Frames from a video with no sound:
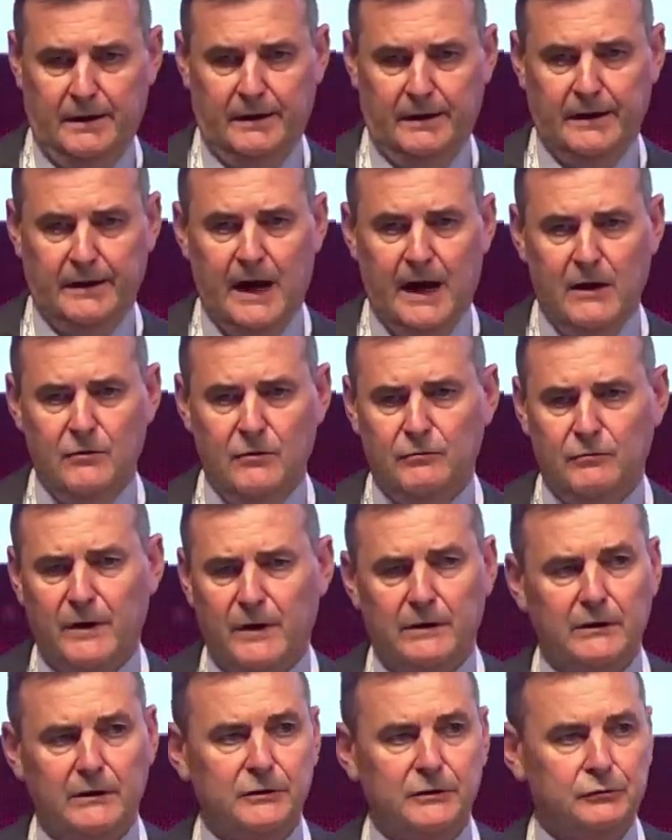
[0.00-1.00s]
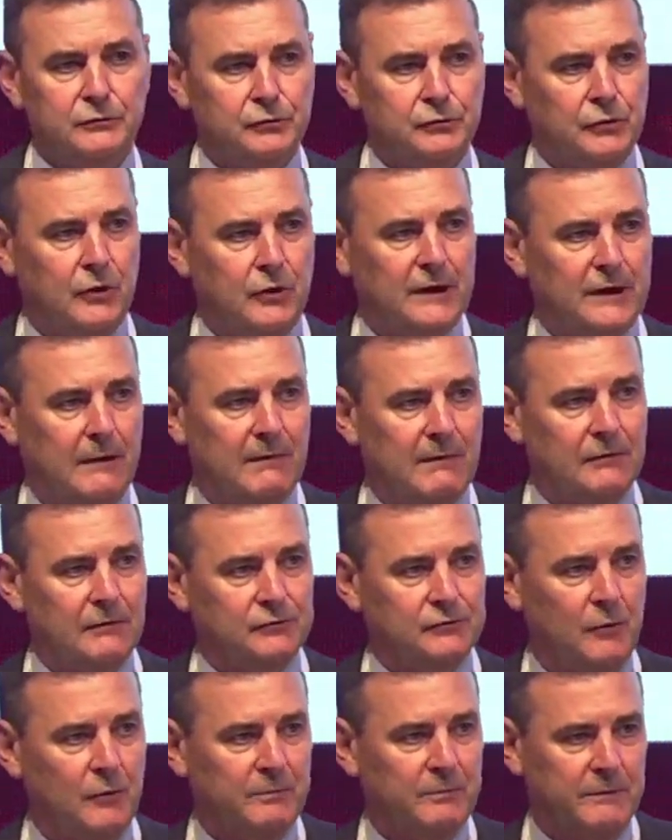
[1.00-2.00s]
Now we are going to talk
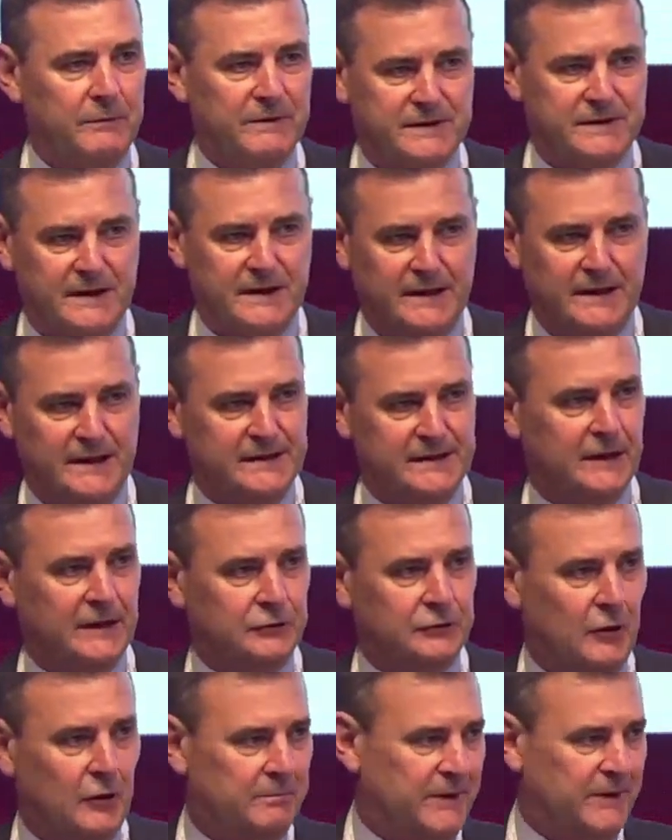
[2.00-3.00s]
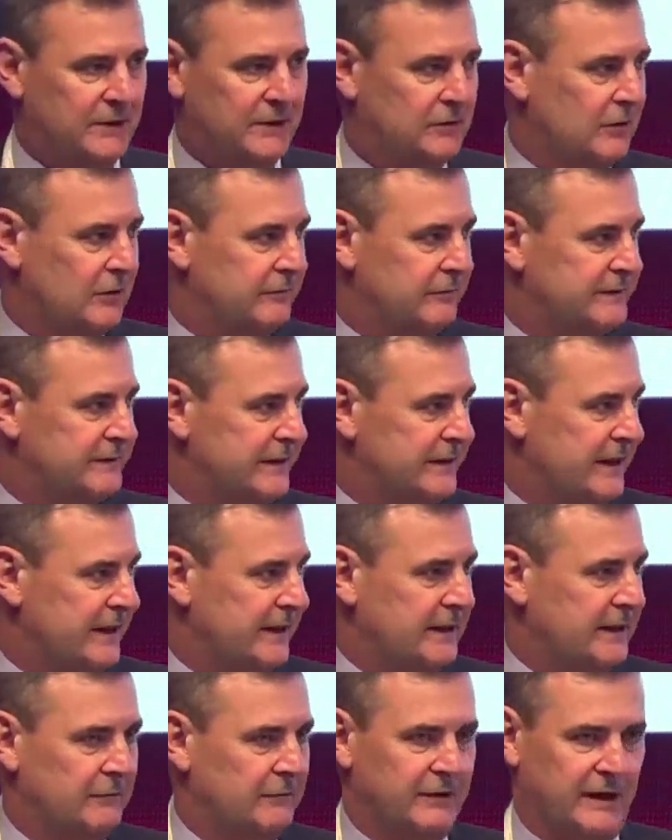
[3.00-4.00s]
about O-PVC. Is the topic of the
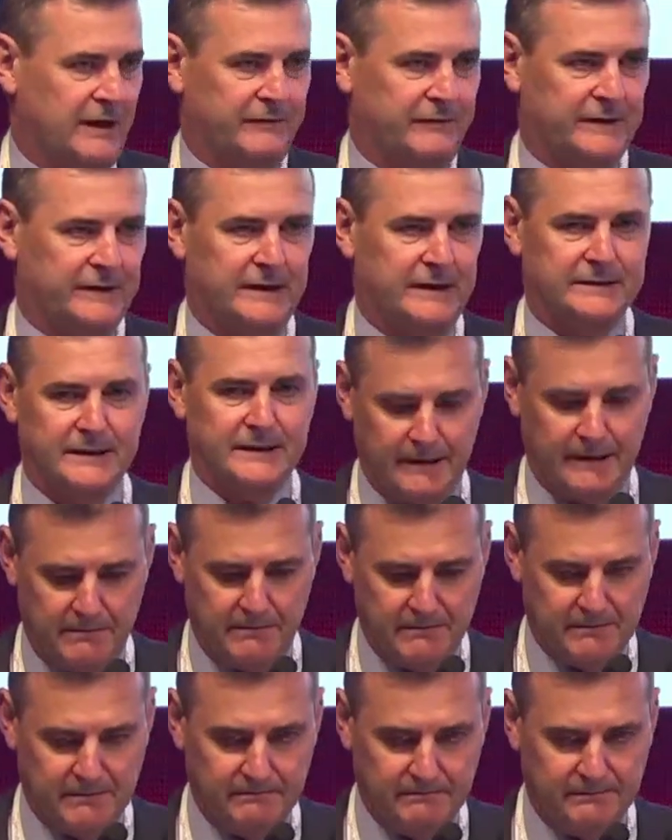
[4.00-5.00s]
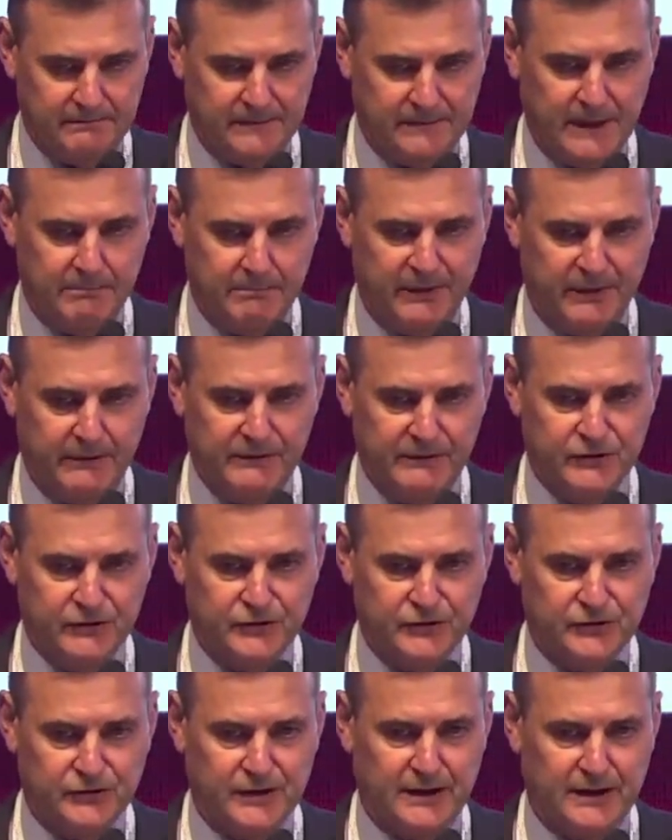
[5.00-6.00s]
day. We have had the
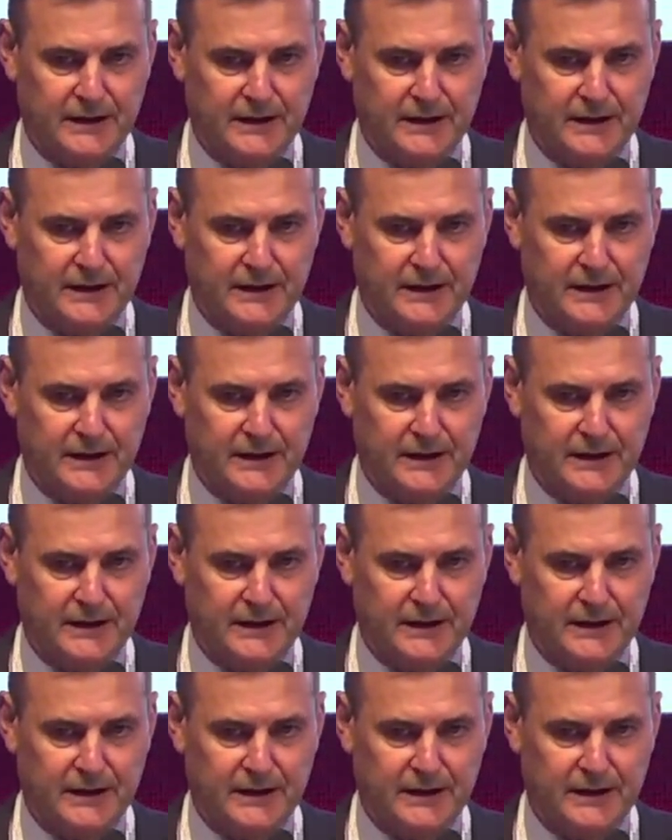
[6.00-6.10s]
previous